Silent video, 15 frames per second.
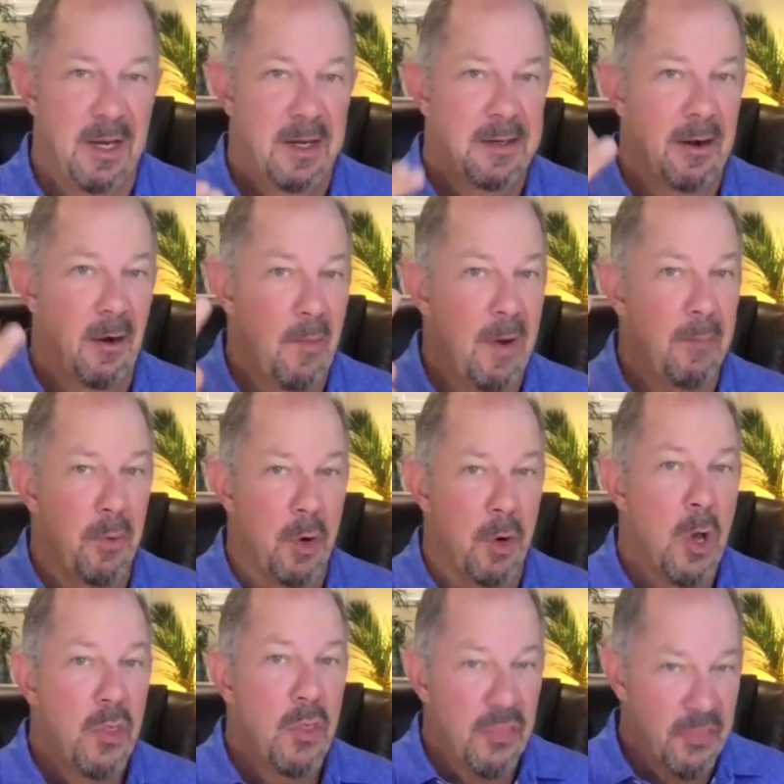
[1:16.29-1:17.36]
Now remember,
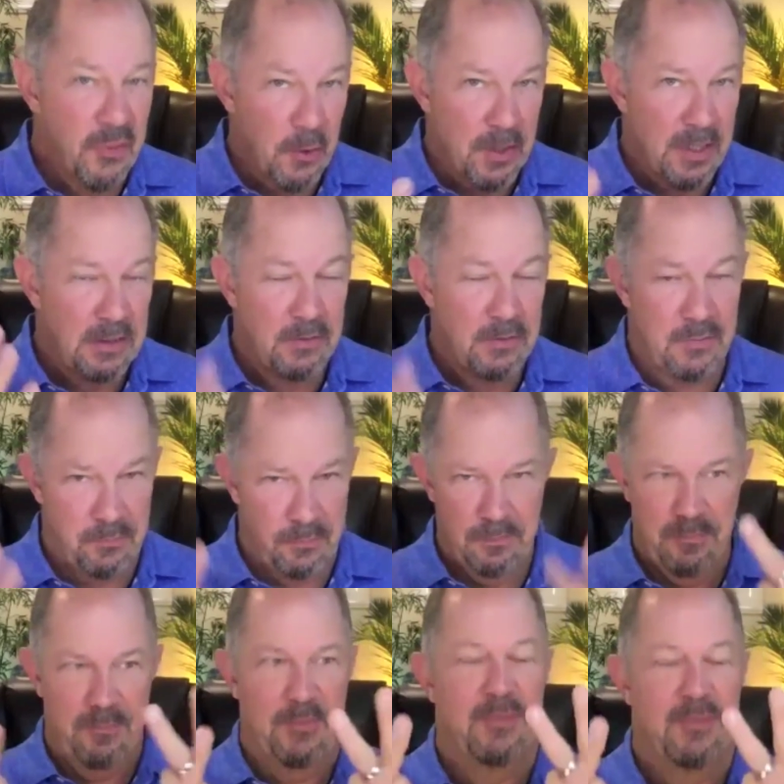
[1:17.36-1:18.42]

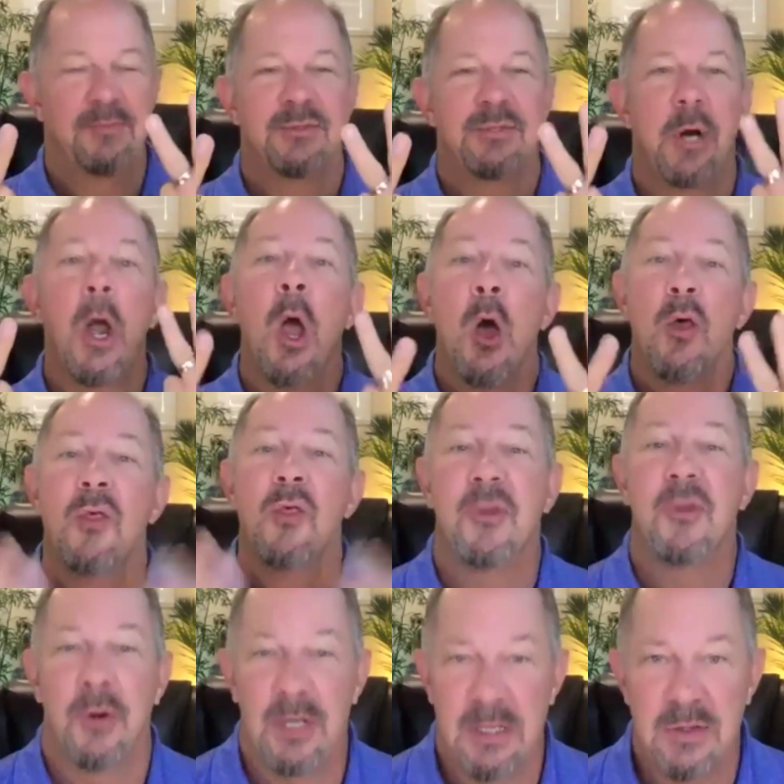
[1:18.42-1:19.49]

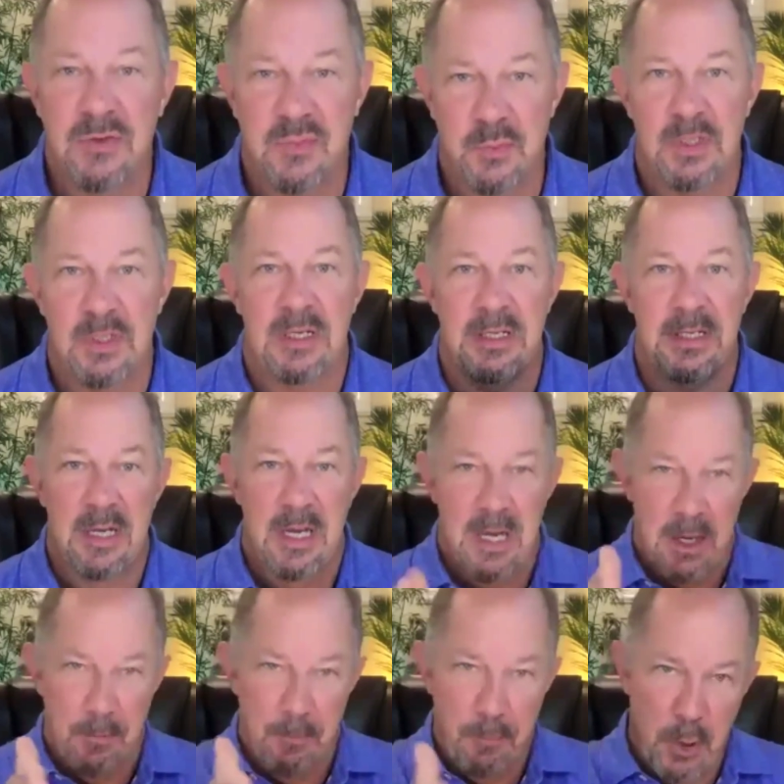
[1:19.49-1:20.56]
33
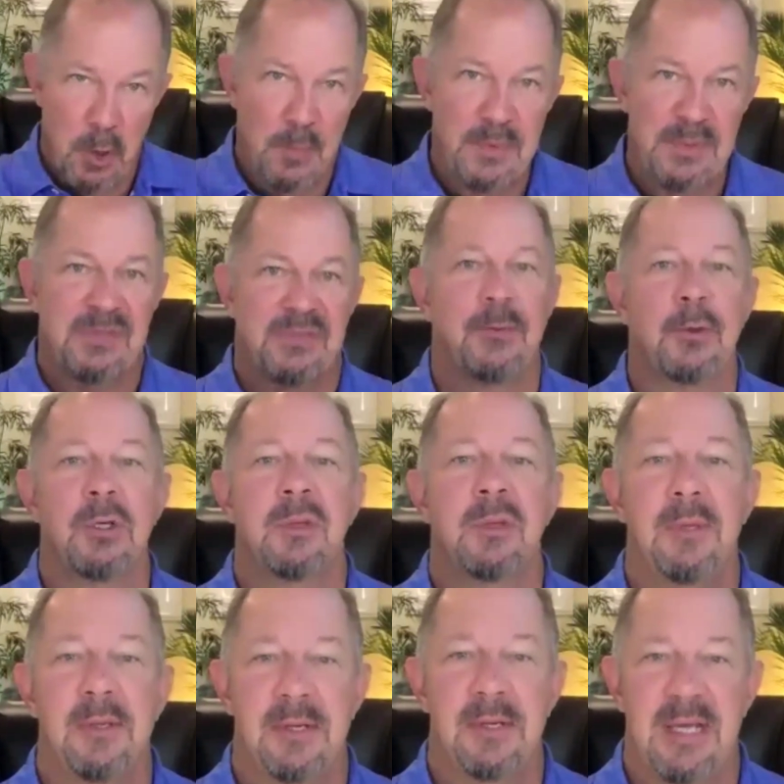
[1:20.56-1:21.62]
purposeful
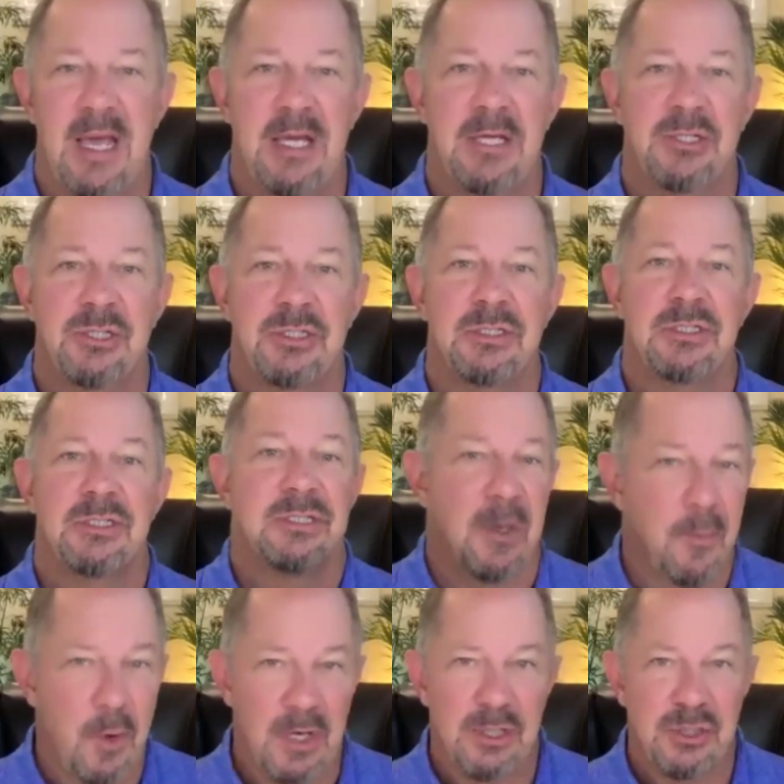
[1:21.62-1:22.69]
communications, some
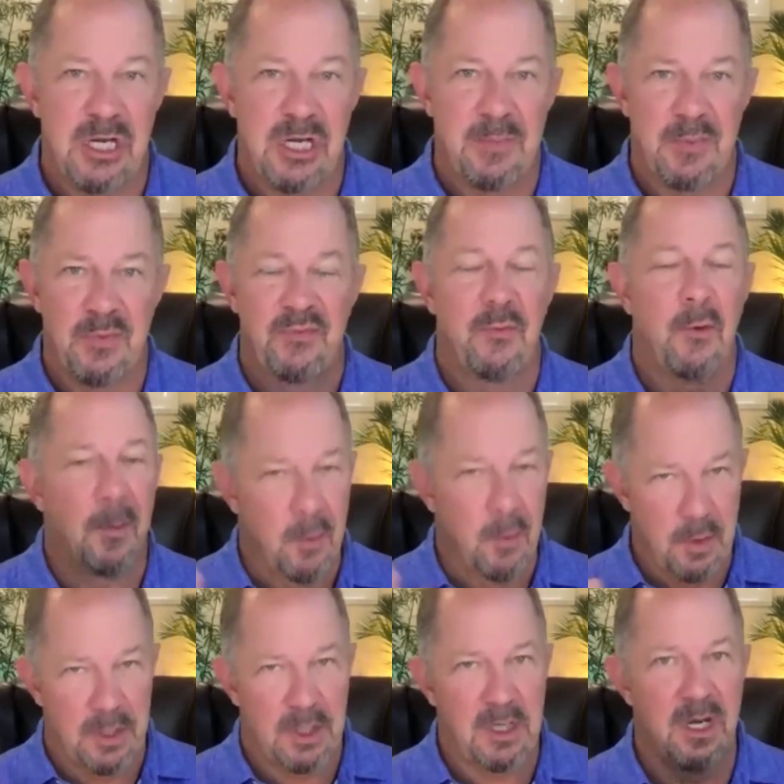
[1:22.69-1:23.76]
way, shape, or form, and we're
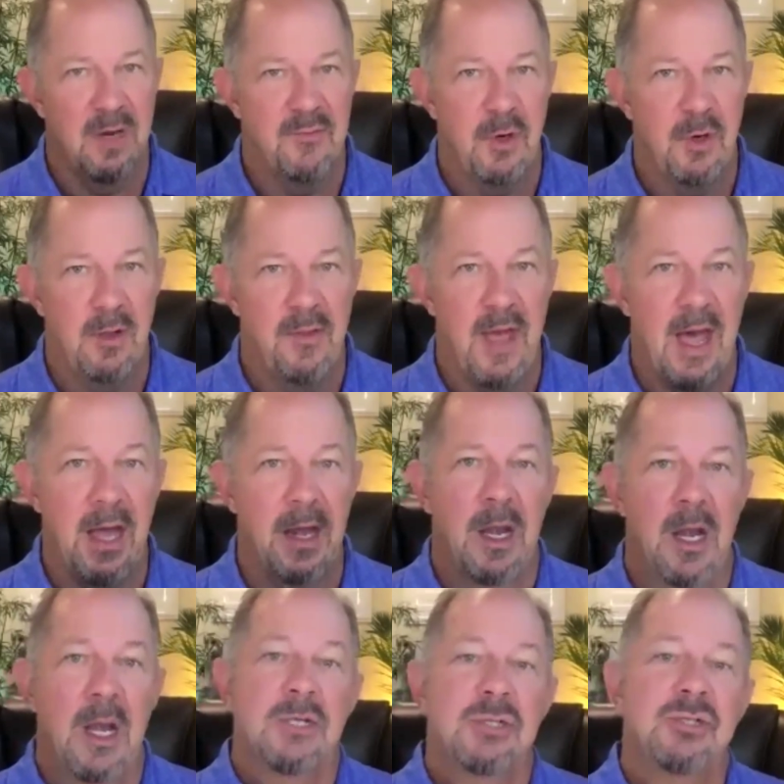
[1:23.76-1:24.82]
going to cover all that,
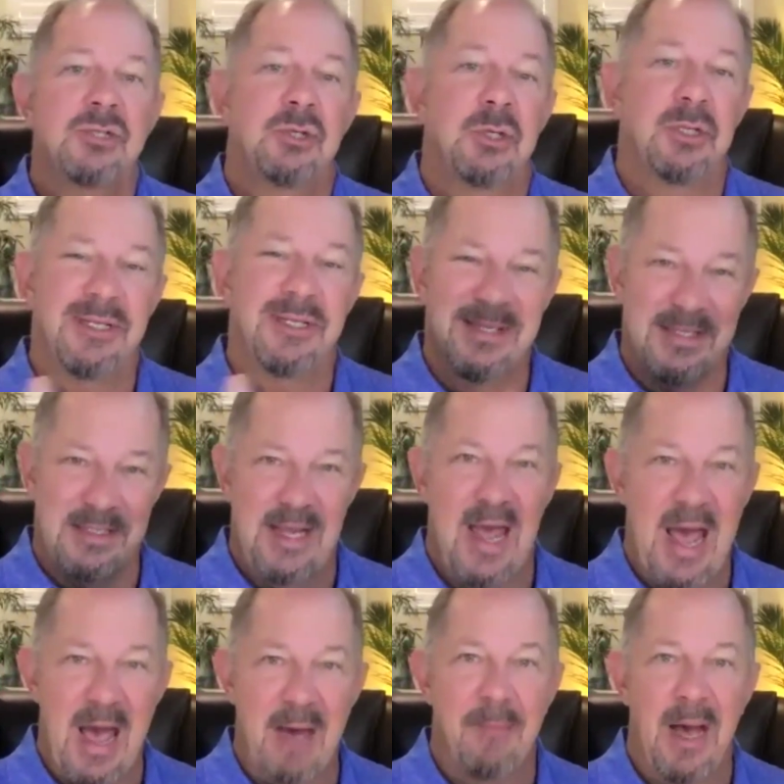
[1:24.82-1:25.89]
should
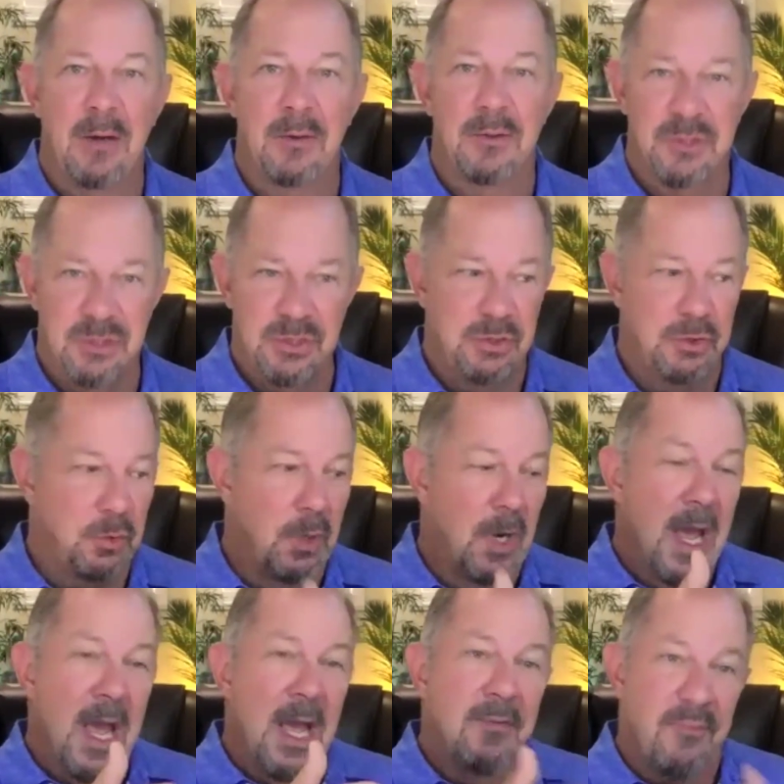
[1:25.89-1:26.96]
tab out to,
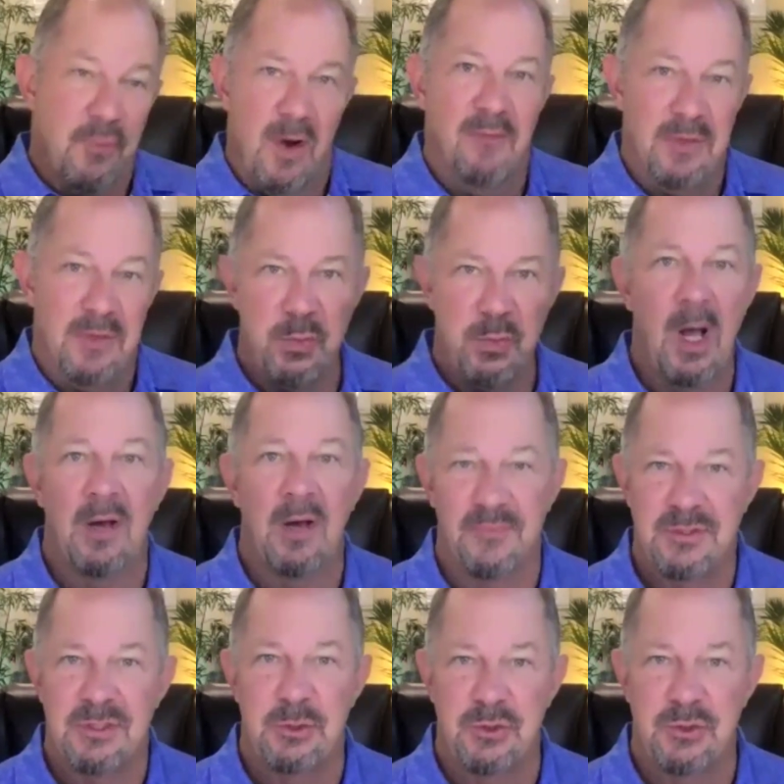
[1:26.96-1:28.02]
for every 12,
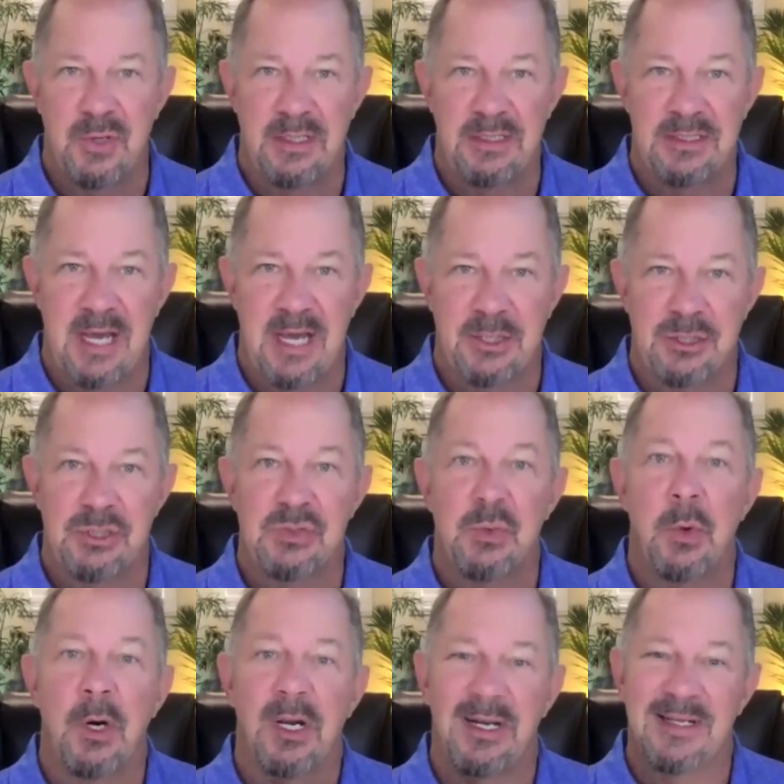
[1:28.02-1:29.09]
2 transactions.
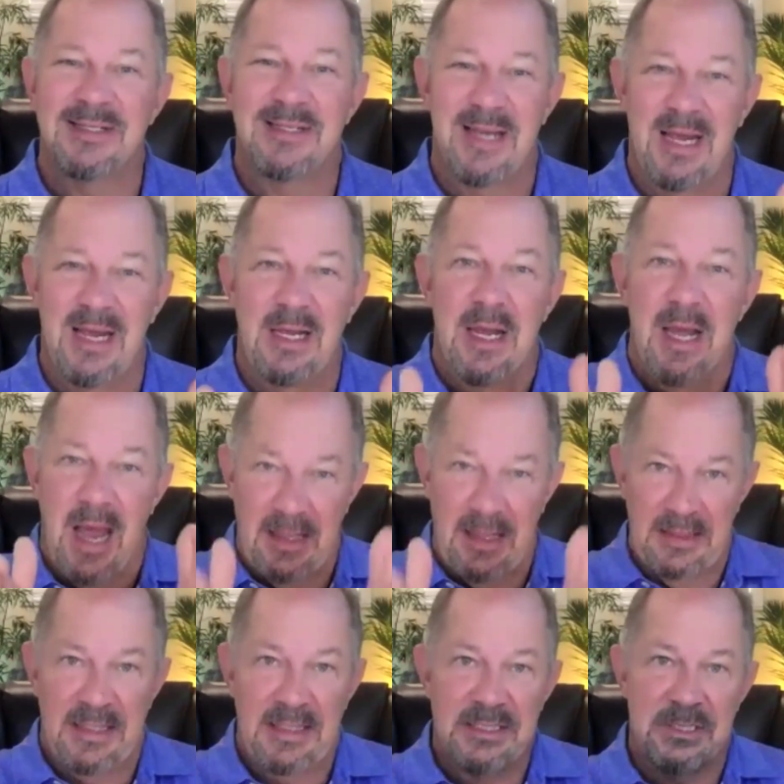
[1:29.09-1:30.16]
We're going to say at
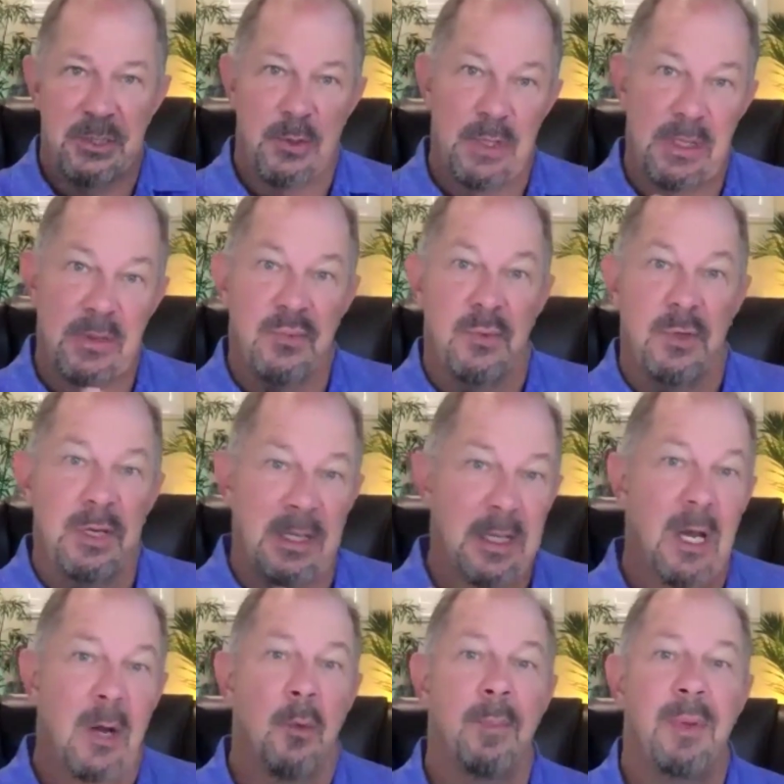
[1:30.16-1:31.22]
least 33
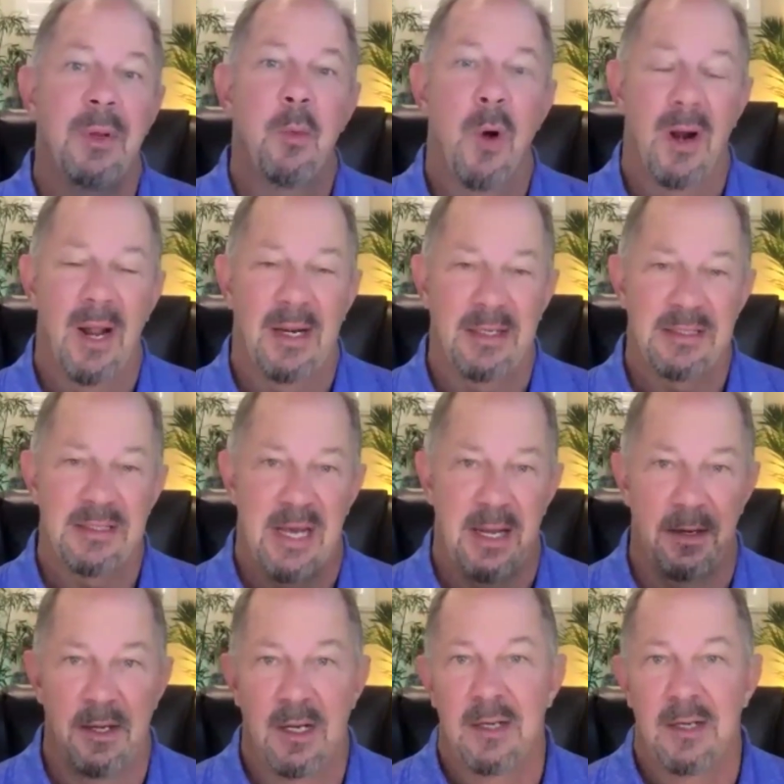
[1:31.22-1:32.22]
will be 1 out of 10.